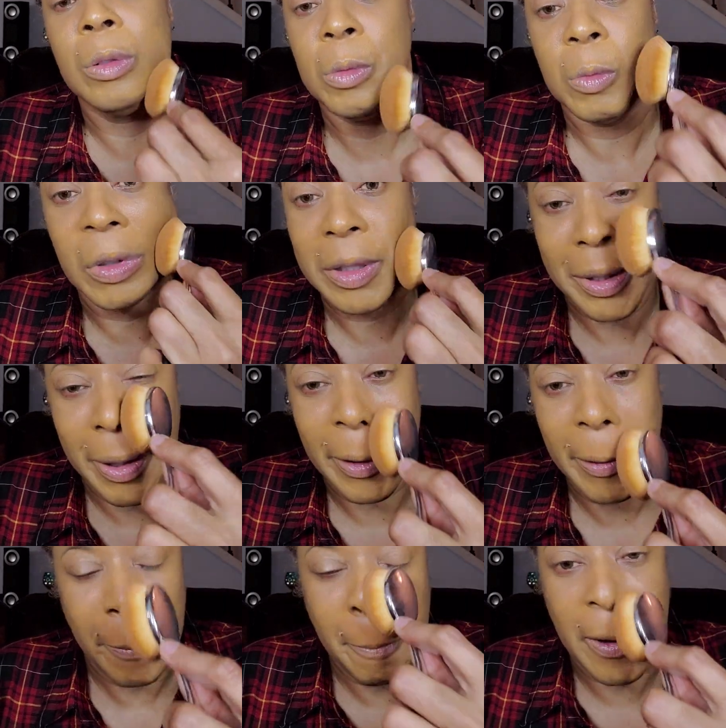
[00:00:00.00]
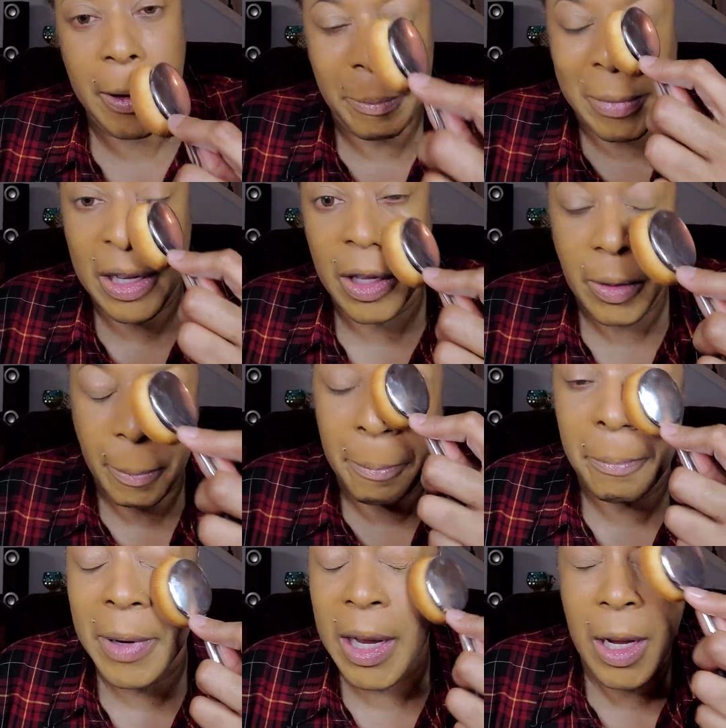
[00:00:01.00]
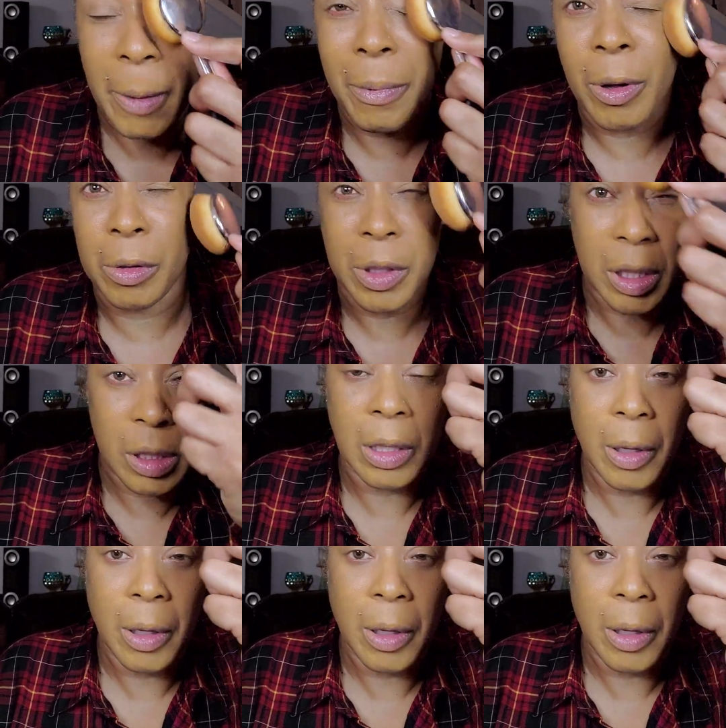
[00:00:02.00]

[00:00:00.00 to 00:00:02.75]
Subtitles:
once I get my other makeup on, this